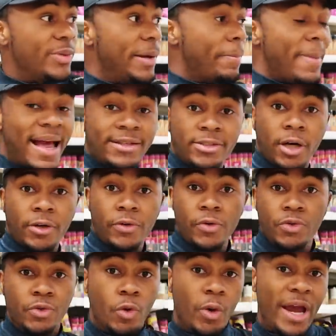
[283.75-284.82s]
to eat
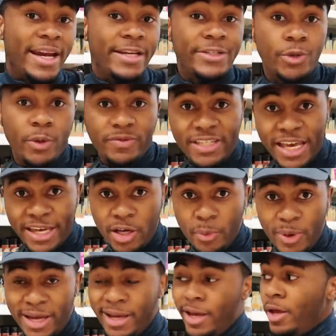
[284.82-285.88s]
McDonald's or any sort of
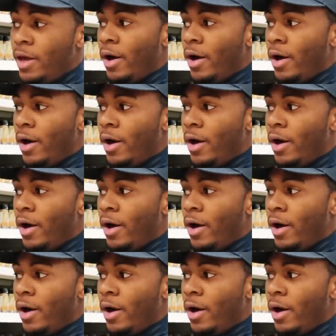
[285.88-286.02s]
takeaway.